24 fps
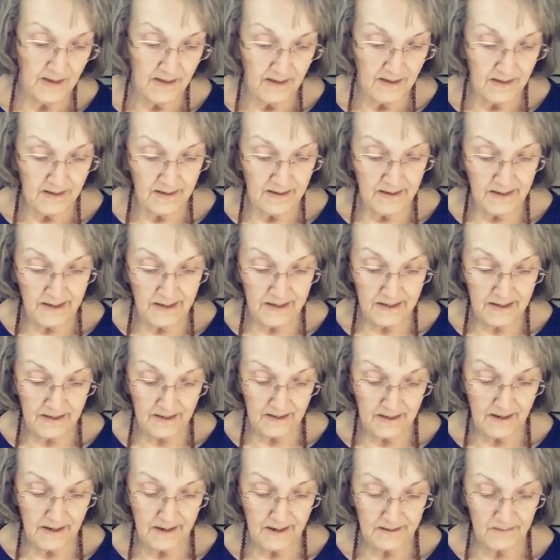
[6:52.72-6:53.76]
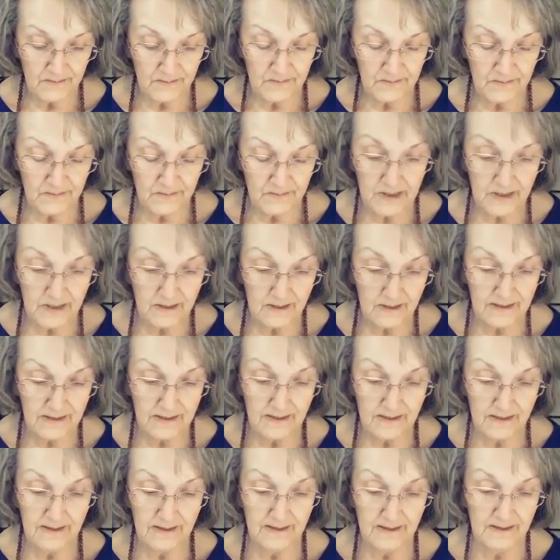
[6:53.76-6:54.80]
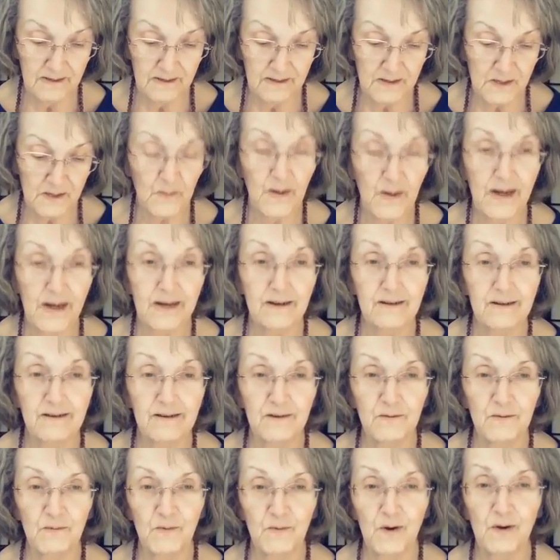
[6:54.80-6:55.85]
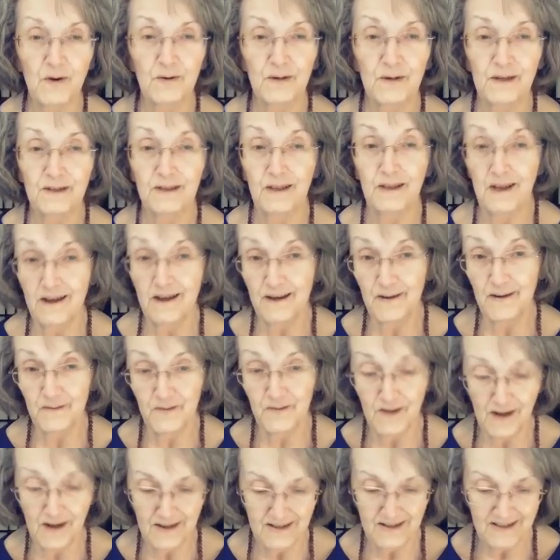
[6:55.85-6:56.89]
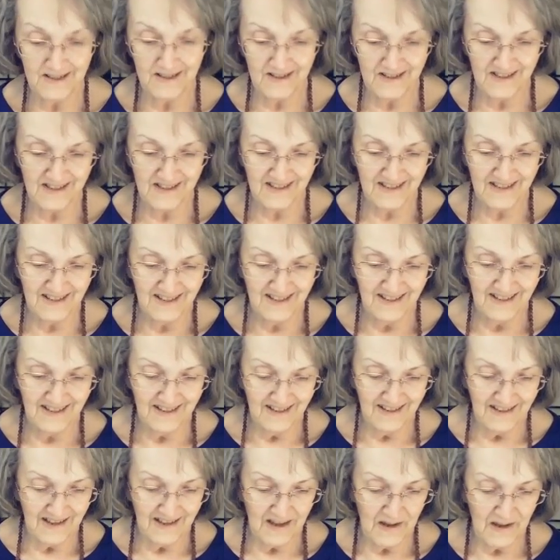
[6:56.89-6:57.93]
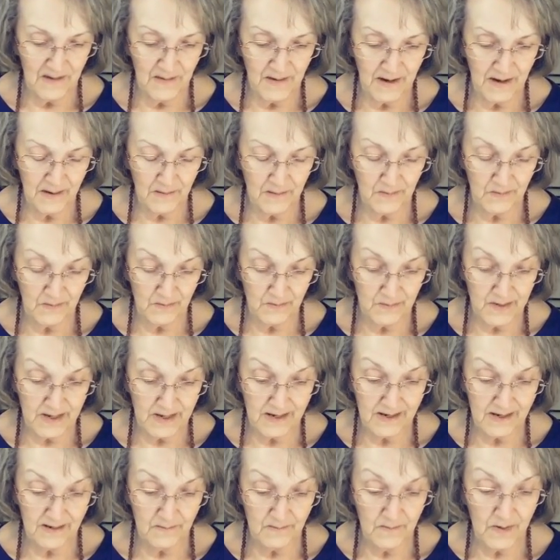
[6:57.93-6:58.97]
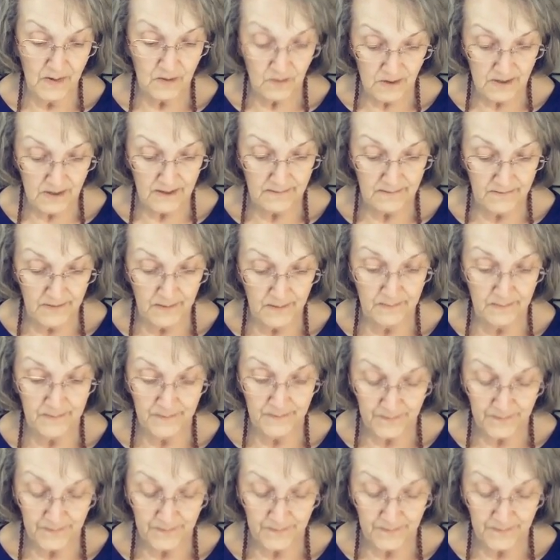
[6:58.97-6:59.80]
Nick got really inspired and wrote a lot of gathas, and I will read most of them.